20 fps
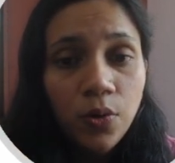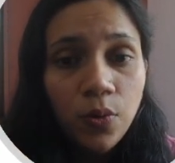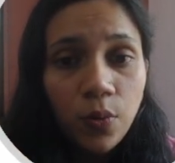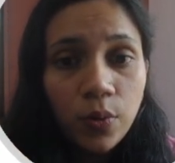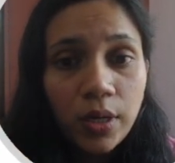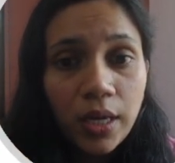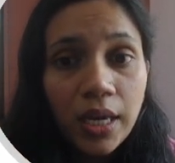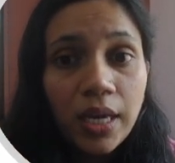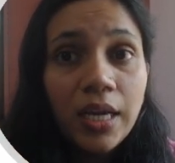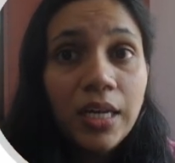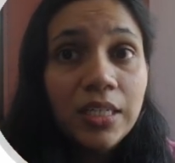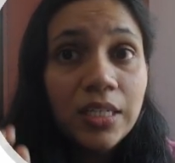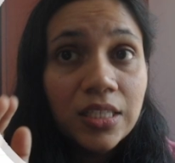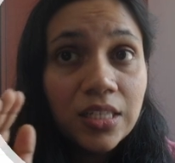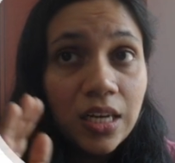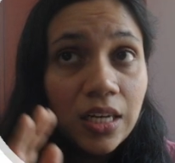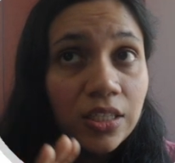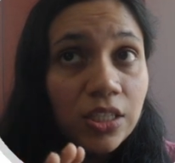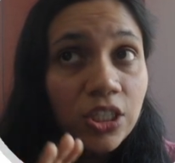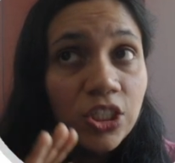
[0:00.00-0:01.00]
Okay, it
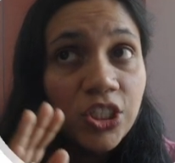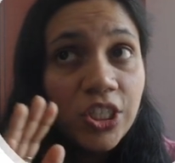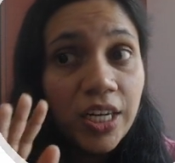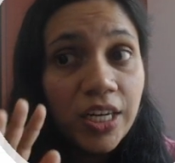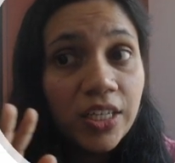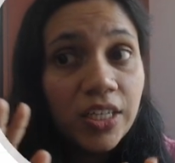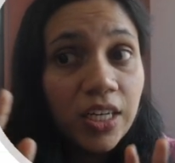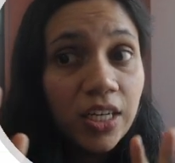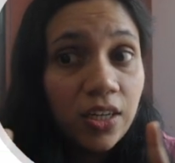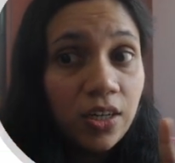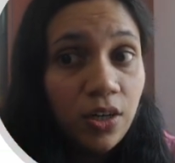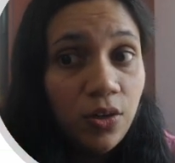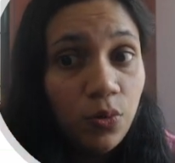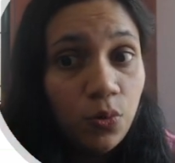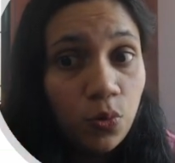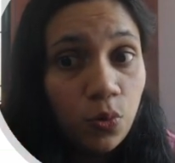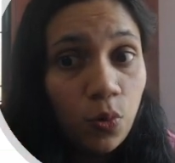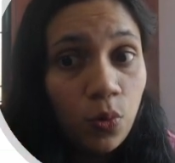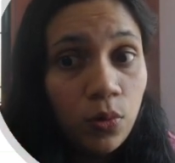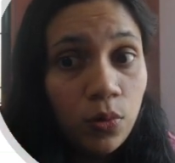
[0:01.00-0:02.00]
is under genetic
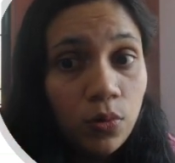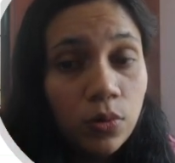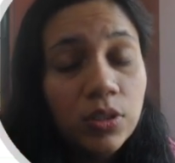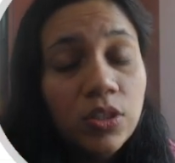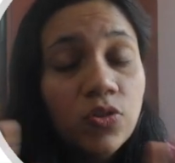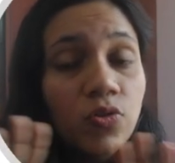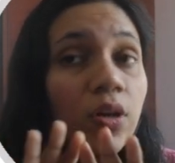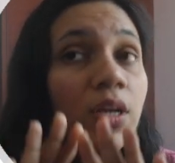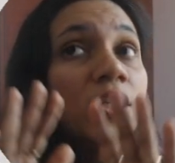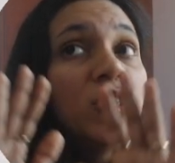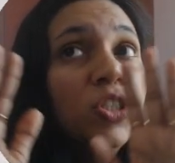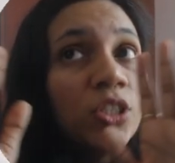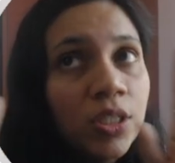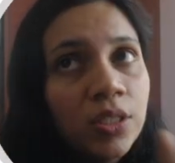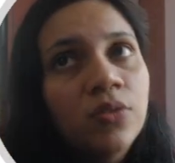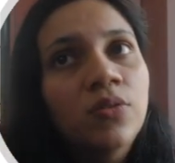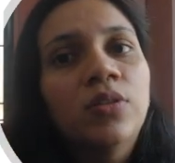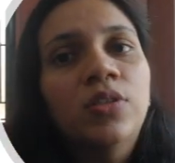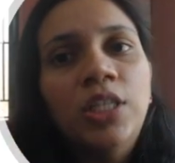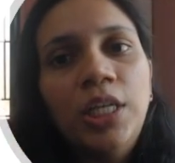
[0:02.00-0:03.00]
control,
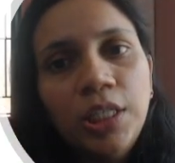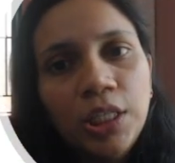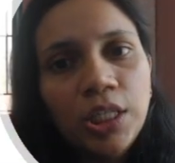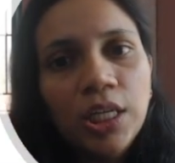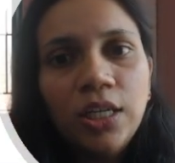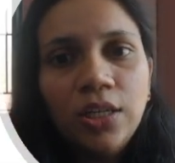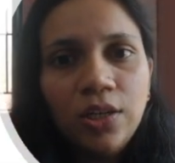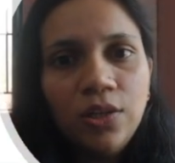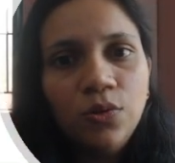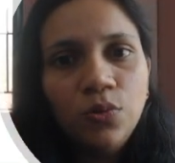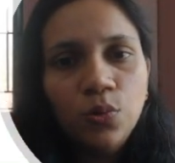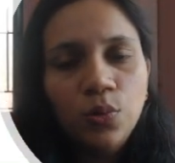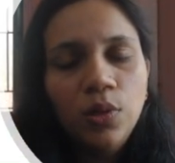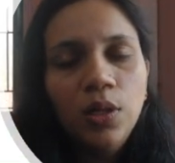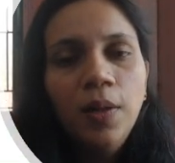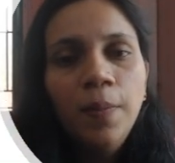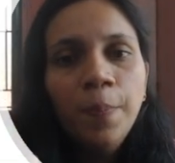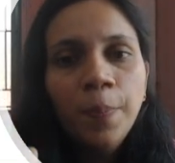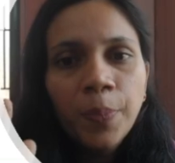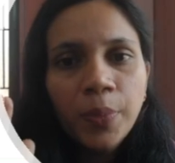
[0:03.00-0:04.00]
stringent genetic
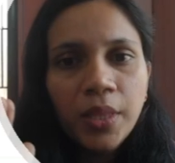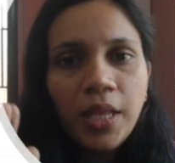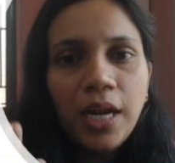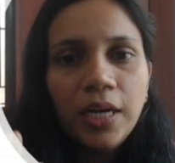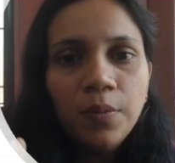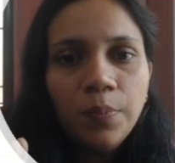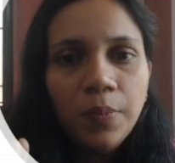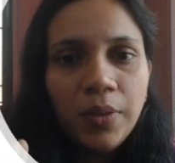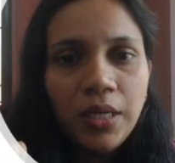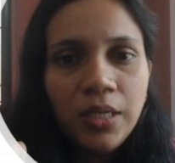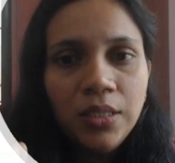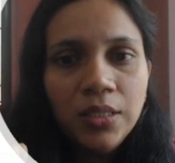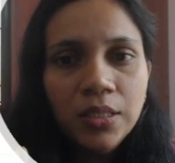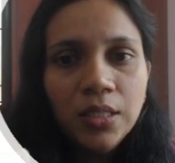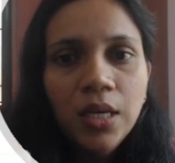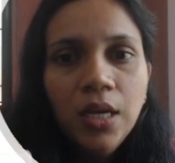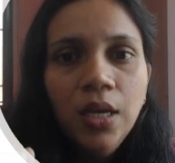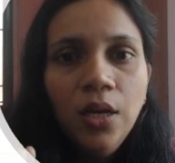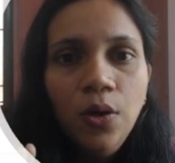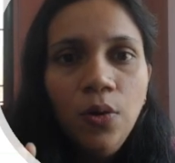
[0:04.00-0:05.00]
control. That
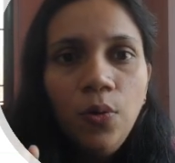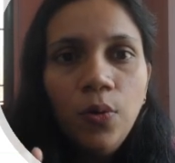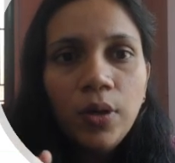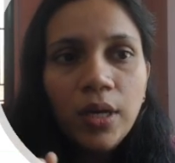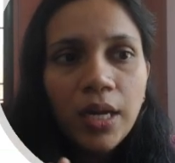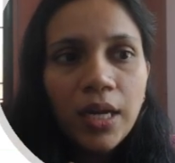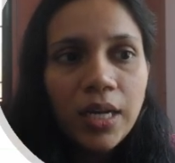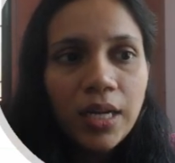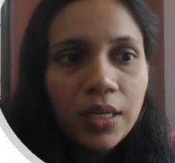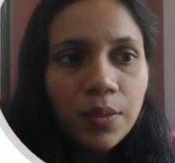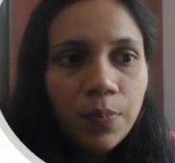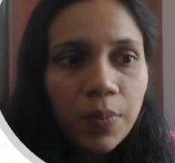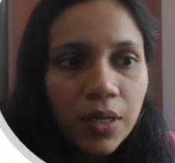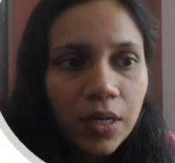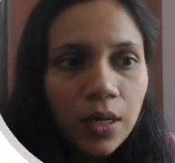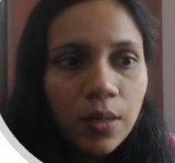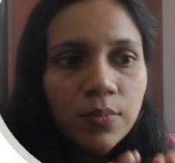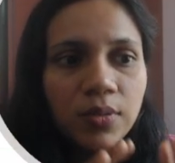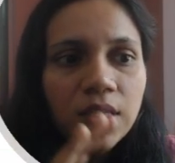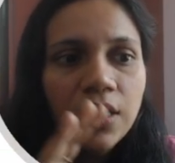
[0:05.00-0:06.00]
means, okay, it
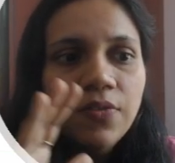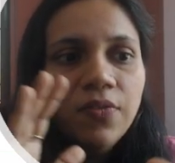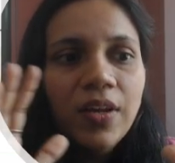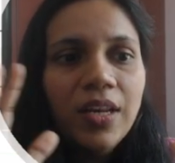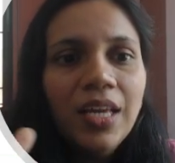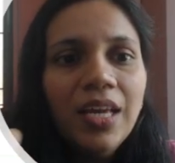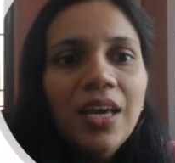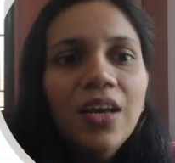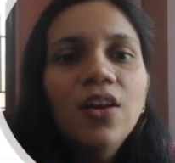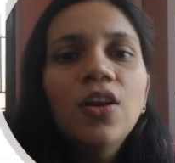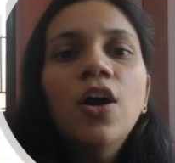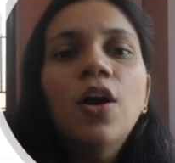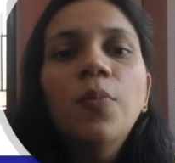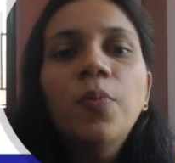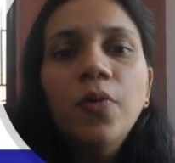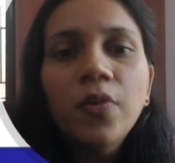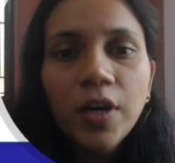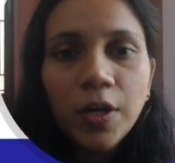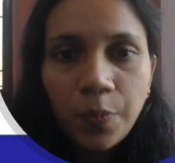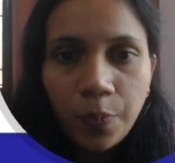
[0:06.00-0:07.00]
becomes a very
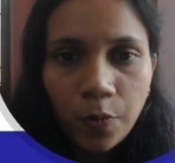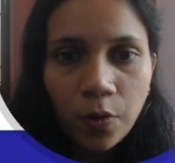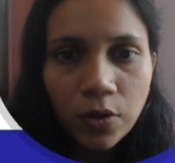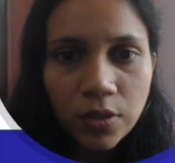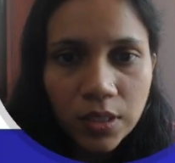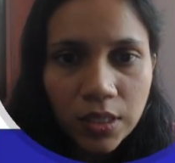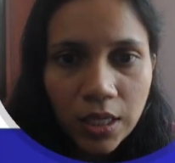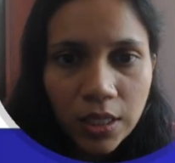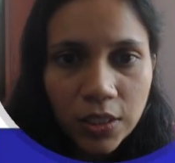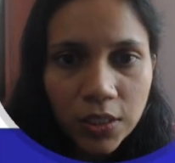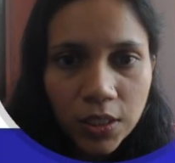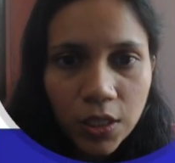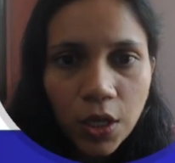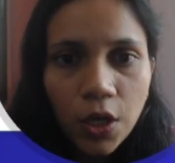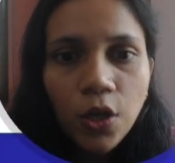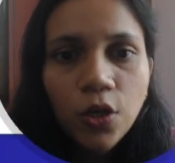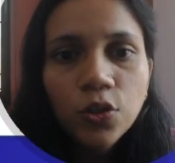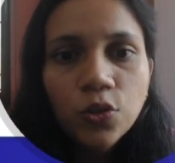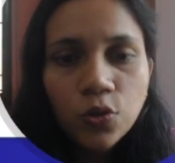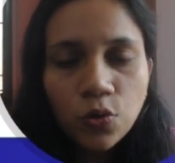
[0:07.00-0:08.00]
elaborate process.
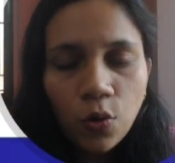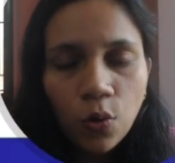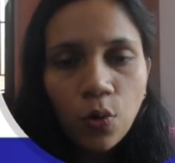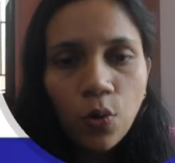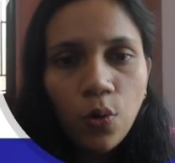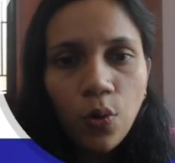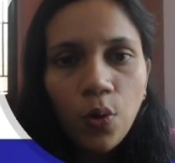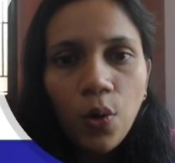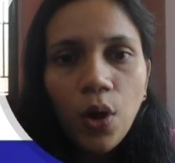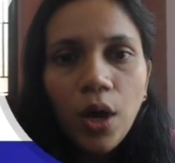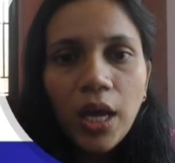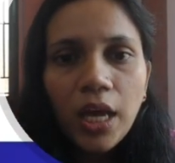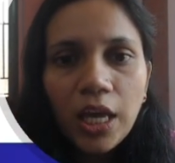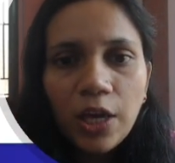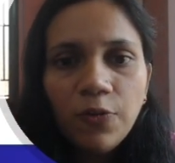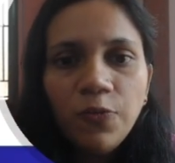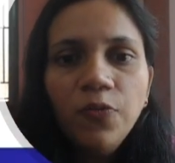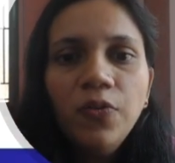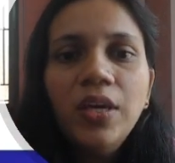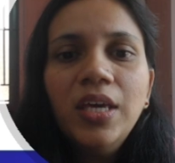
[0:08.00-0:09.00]
So,
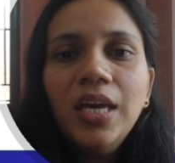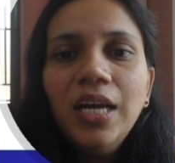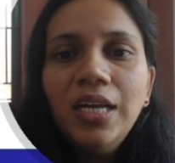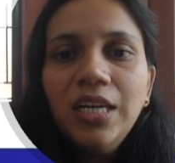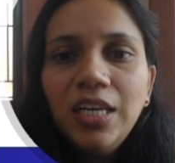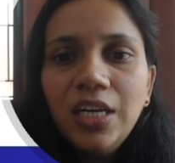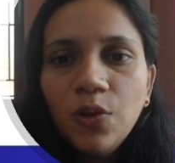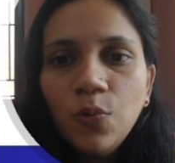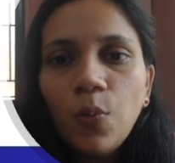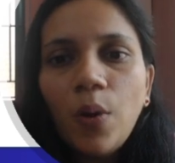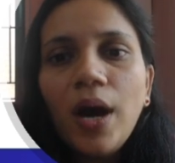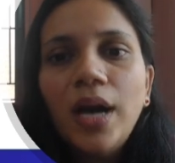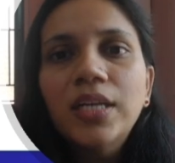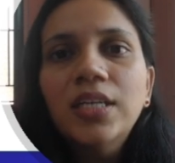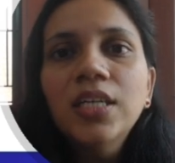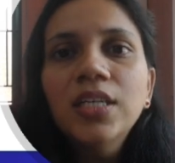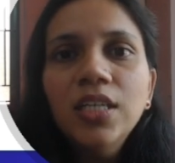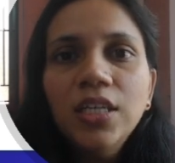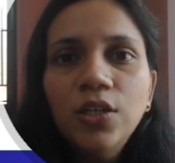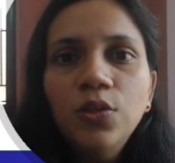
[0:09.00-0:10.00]
if we can divide
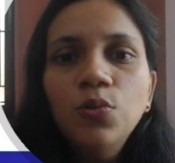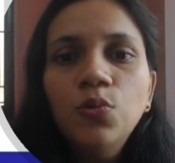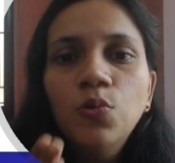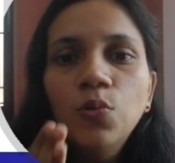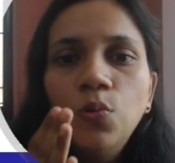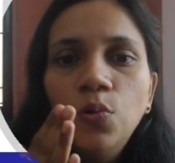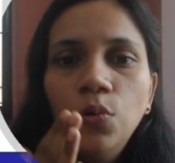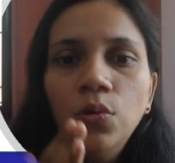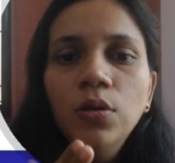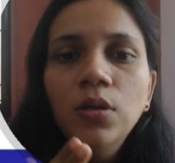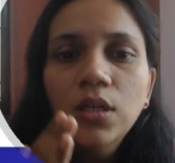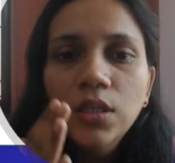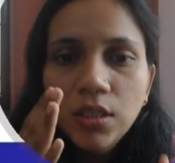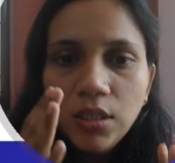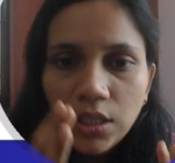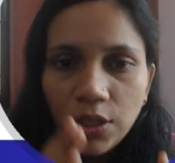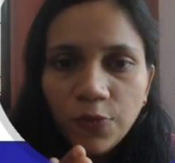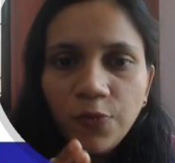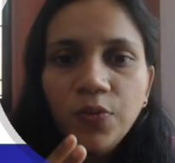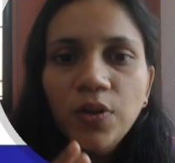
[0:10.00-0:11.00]
it into
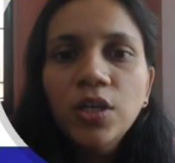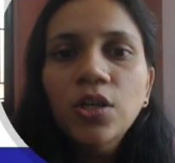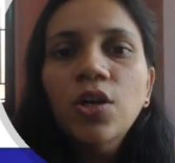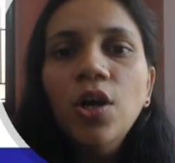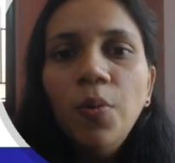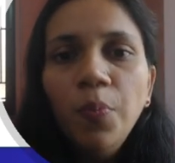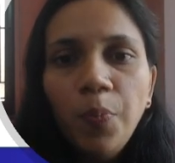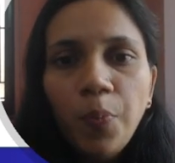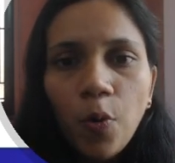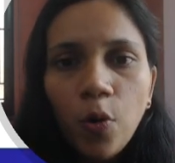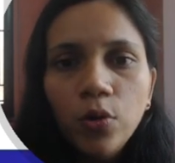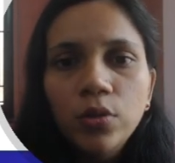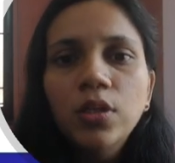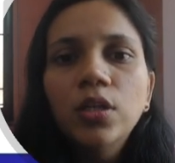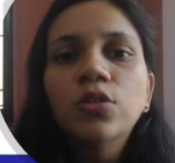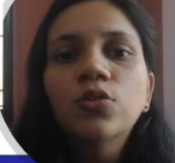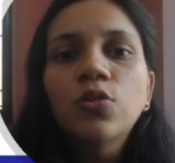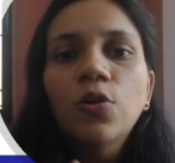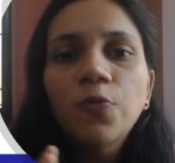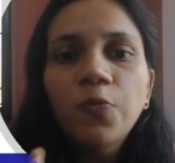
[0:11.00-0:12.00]
different
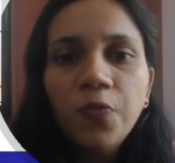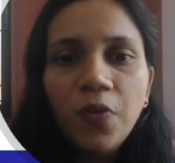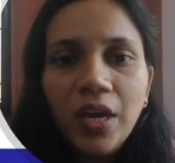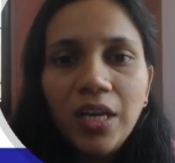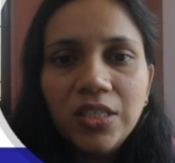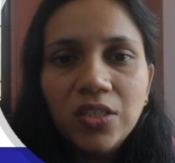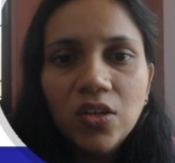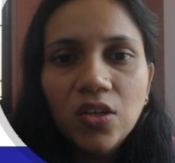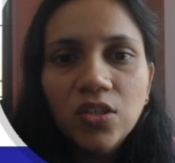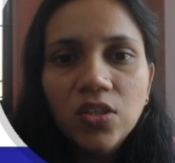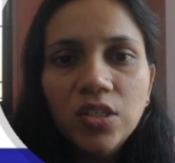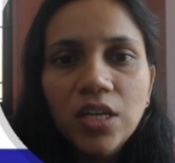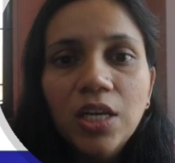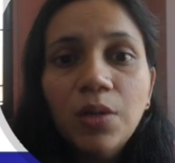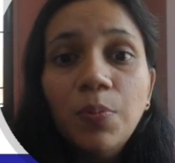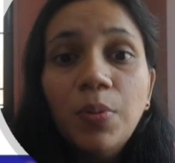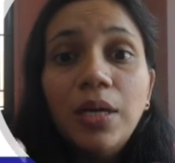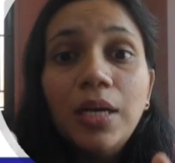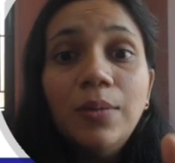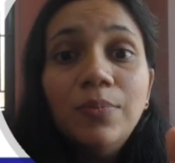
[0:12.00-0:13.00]
components or phases,
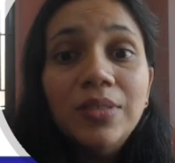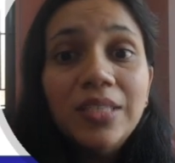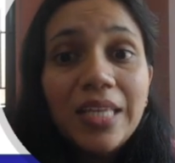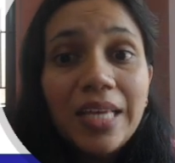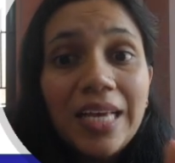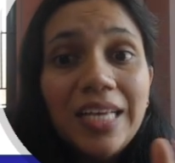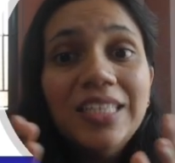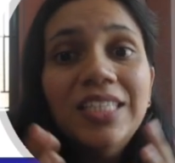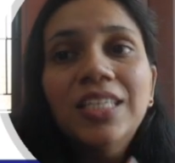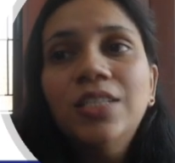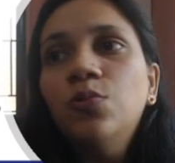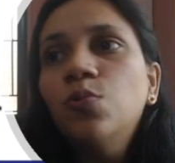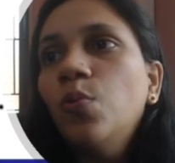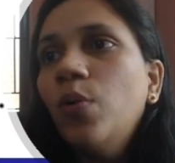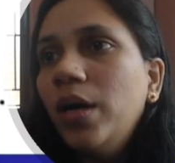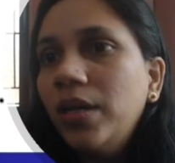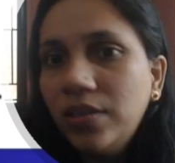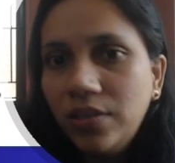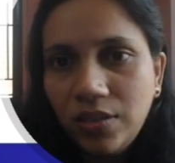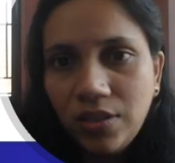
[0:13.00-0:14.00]
it becomes easy to
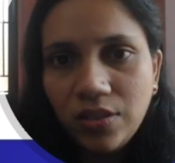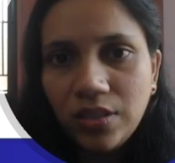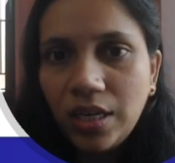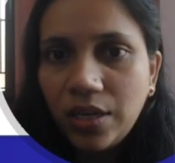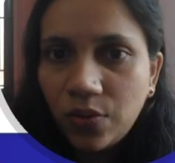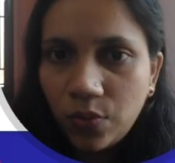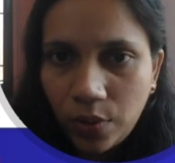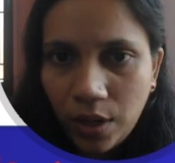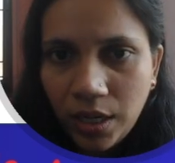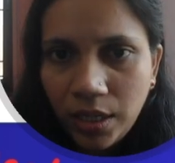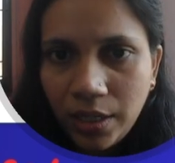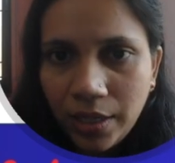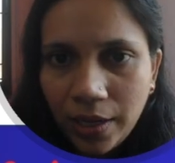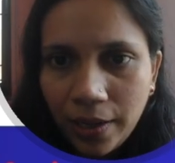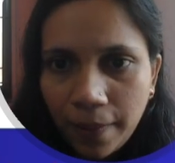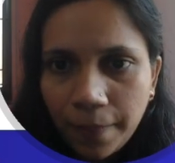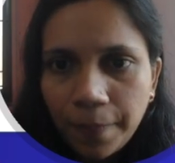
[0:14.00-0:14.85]
understand, right?